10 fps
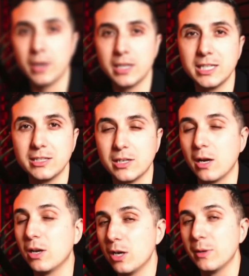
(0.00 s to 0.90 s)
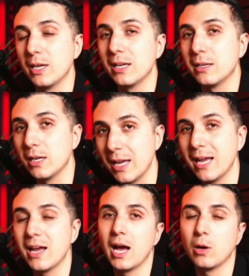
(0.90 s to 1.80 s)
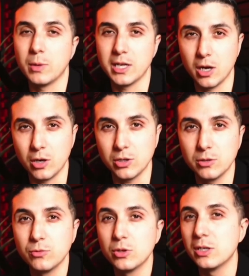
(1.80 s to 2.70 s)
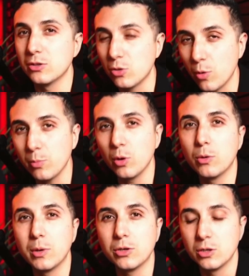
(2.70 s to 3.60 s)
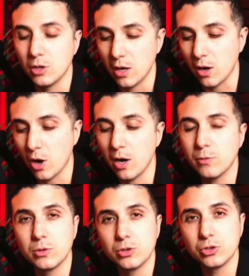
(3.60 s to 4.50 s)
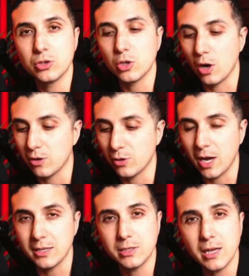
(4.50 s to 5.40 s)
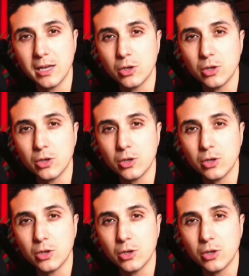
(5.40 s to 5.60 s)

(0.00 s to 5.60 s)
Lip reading: many leads are coming in and how many are converting to appointments, offers, contracts, and